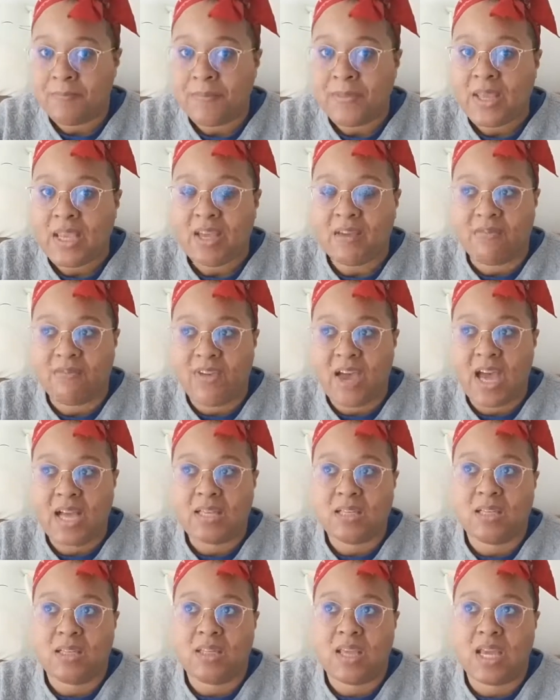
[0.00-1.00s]
In
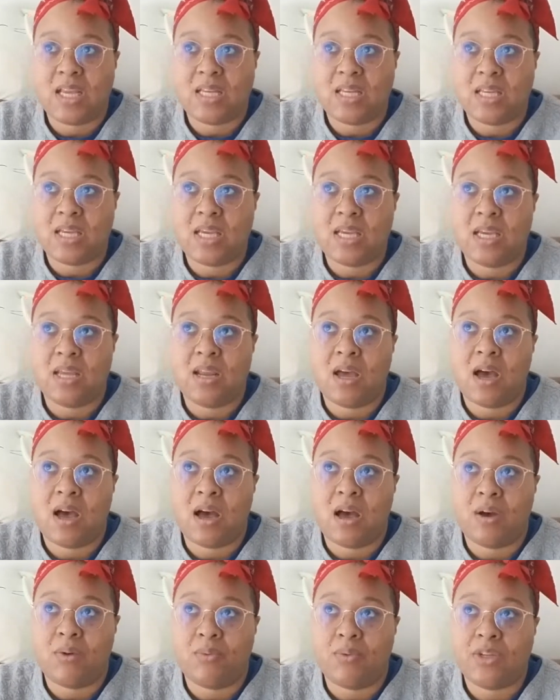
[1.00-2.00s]
fact, they did,
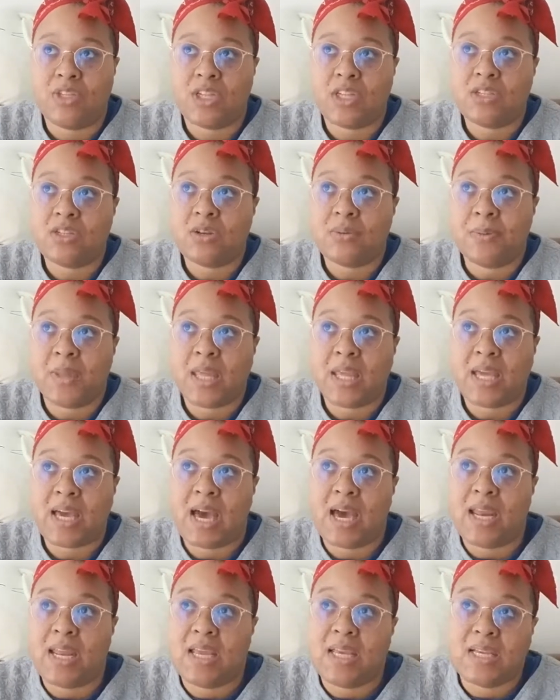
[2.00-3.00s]
when Justin Timberlake
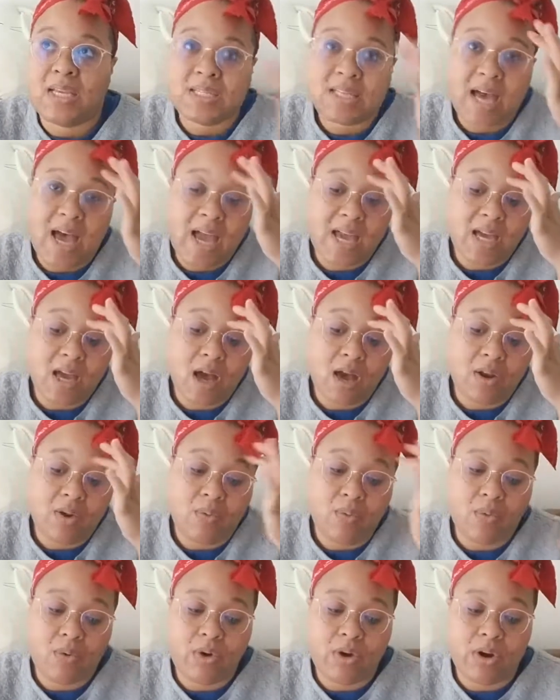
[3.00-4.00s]
got his Icon
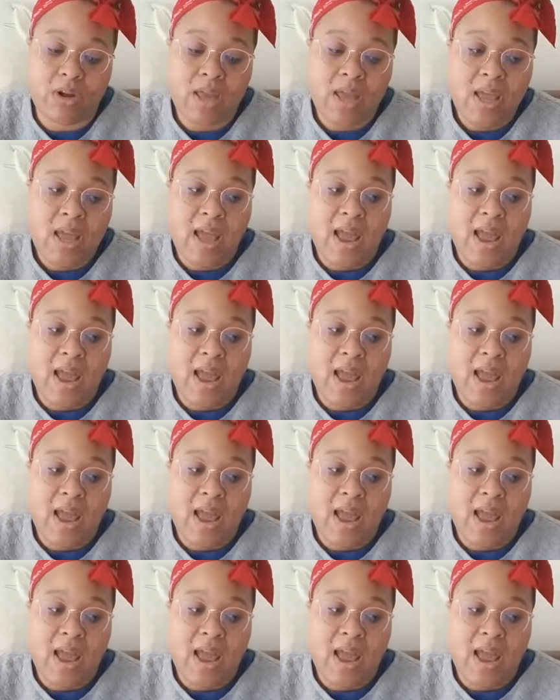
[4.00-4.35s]
Award